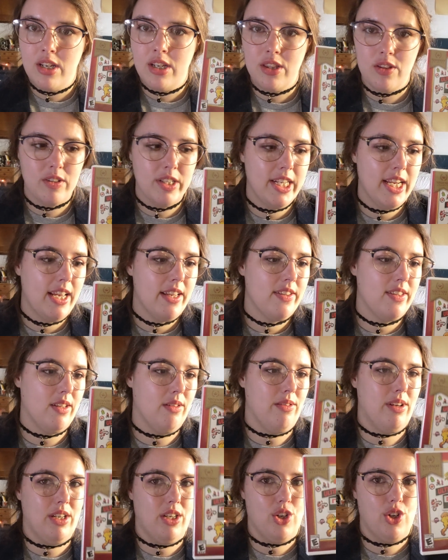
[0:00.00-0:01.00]
3DS and
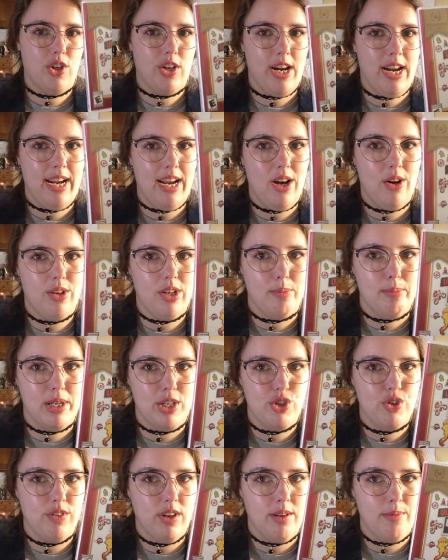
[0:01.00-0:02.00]
want to try out a
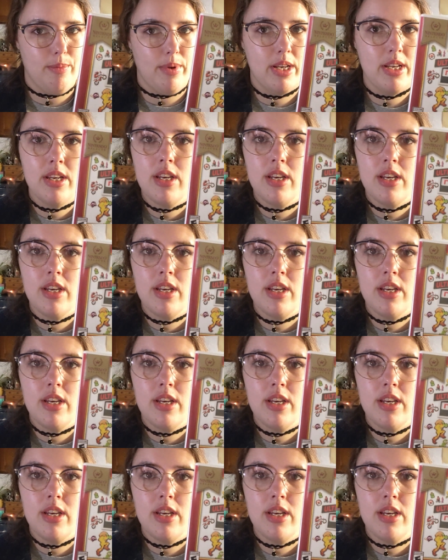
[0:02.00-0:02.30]
bunch of them